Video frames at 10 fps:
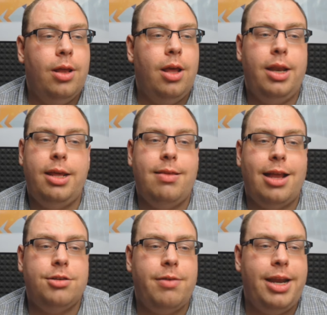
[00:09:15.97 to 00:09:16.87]
an
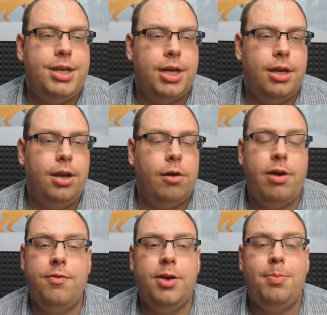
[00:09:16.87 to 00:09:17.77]
exaggeration, or
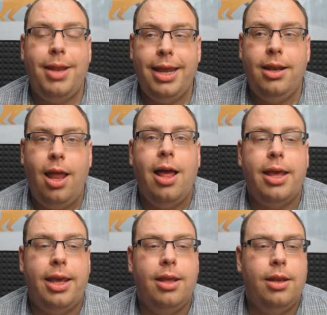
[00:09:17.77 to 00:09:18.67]
even a plain
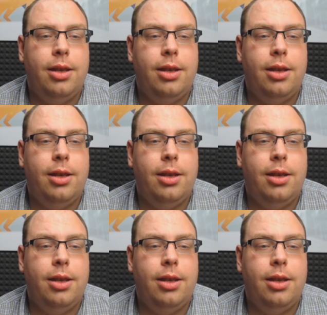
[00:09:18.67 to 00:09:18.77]
lie.